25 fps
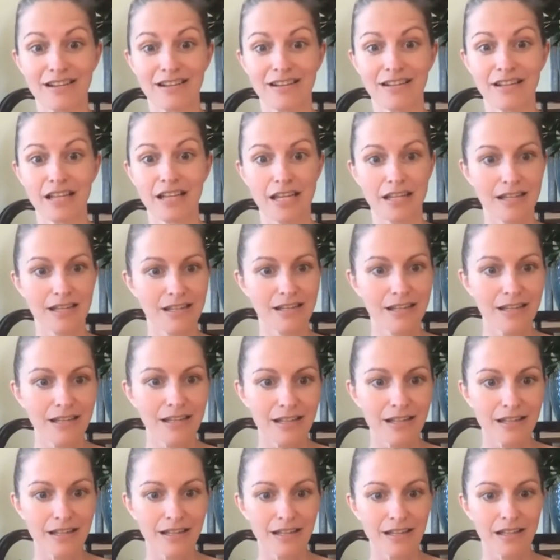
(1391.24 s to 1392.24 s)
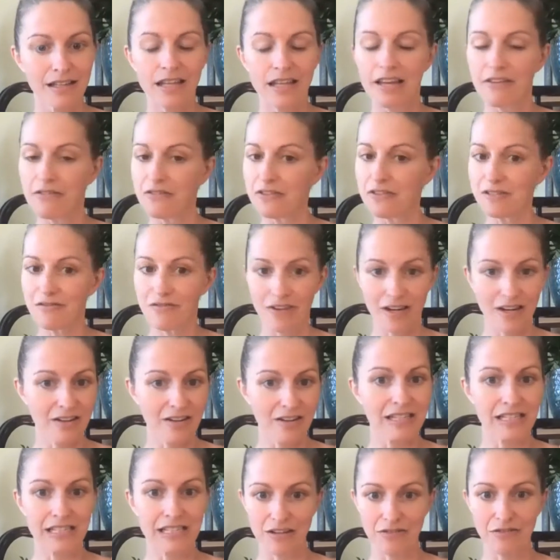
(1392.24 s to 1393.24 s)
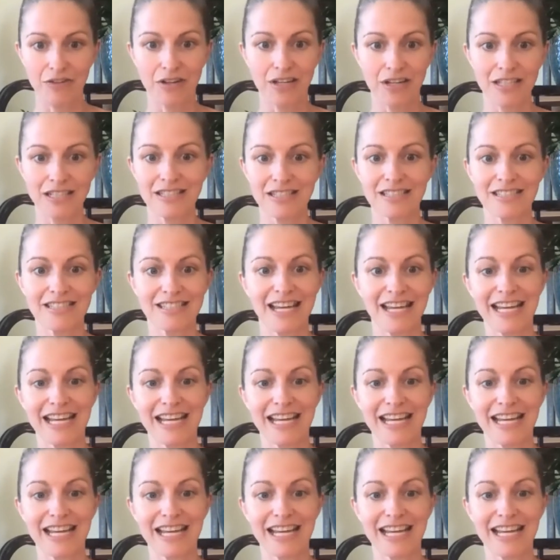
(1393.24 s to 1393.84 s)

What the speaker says: Like, life is very different.